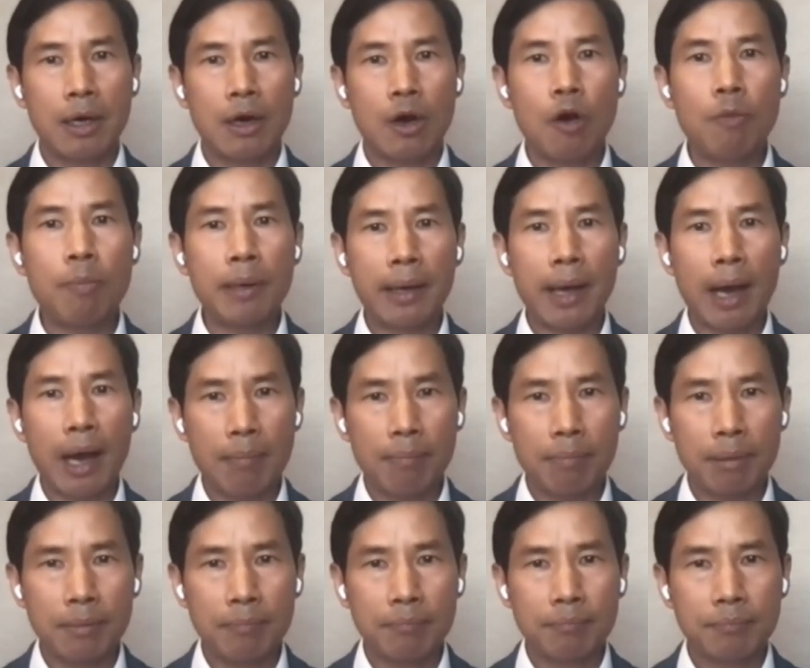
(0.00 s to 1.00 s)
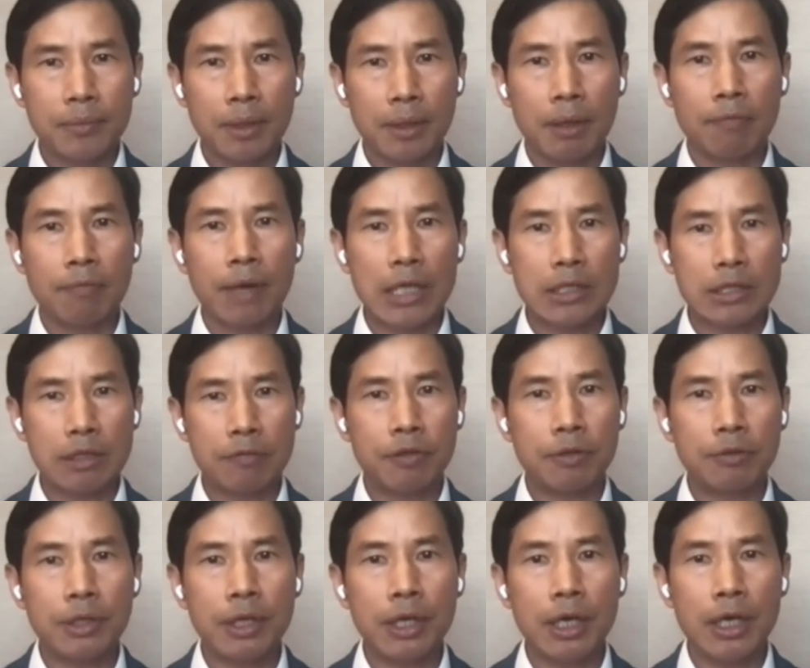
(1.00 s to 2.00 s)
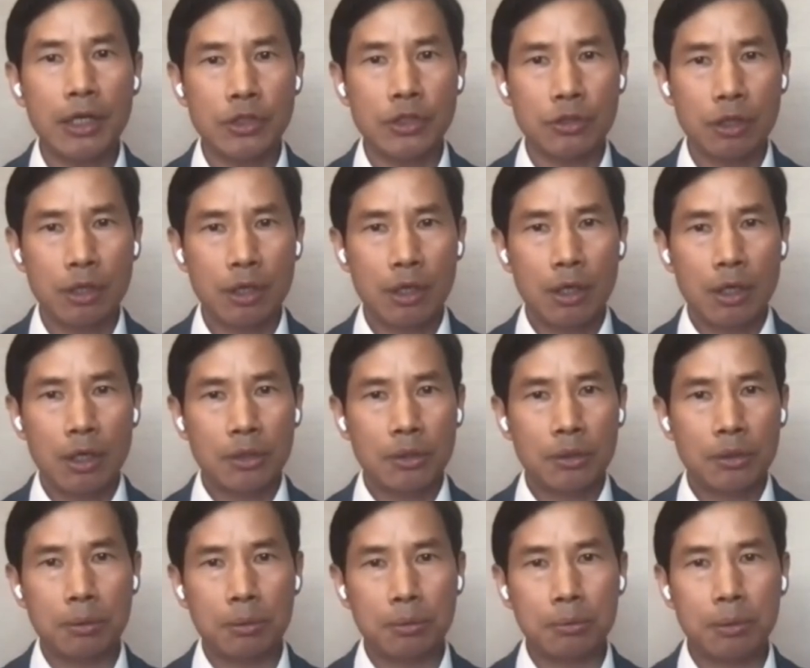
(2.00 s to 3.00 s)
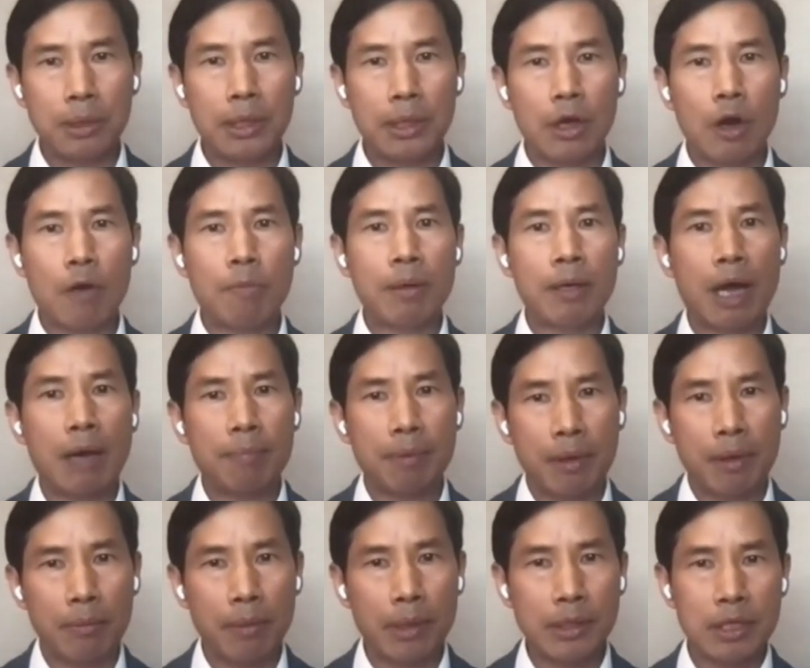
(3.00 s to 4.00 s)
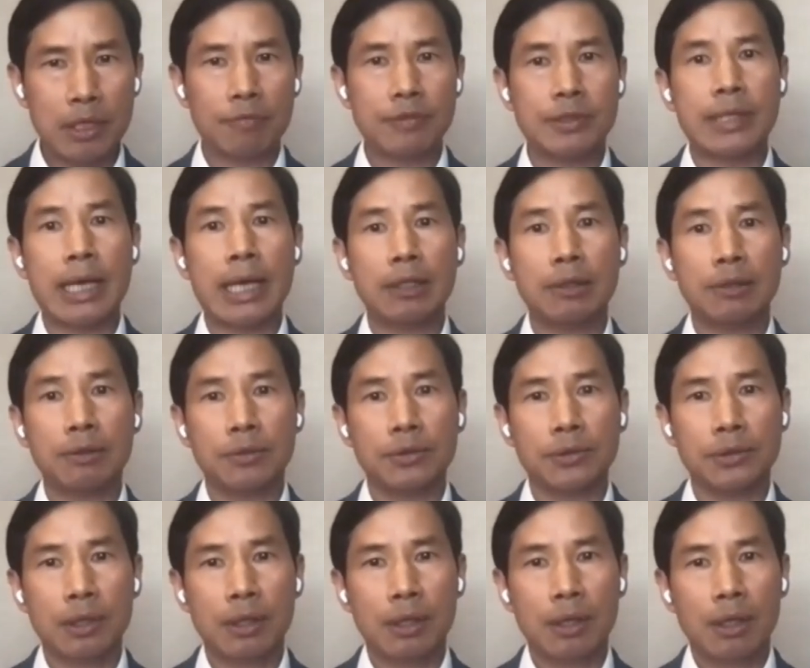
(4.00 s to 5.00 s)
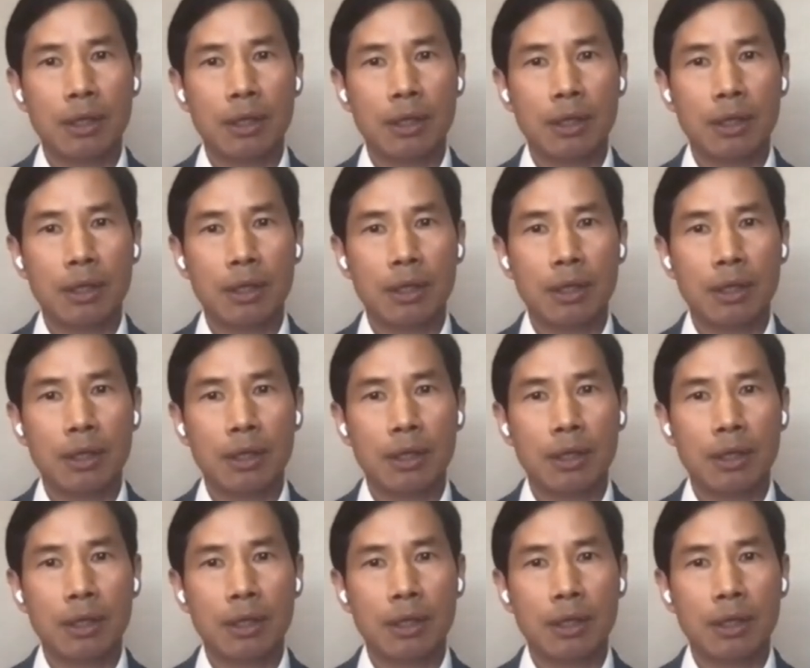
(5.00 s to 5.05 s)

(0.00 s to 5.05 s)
opened up over the last few years to really open up a range of sectors,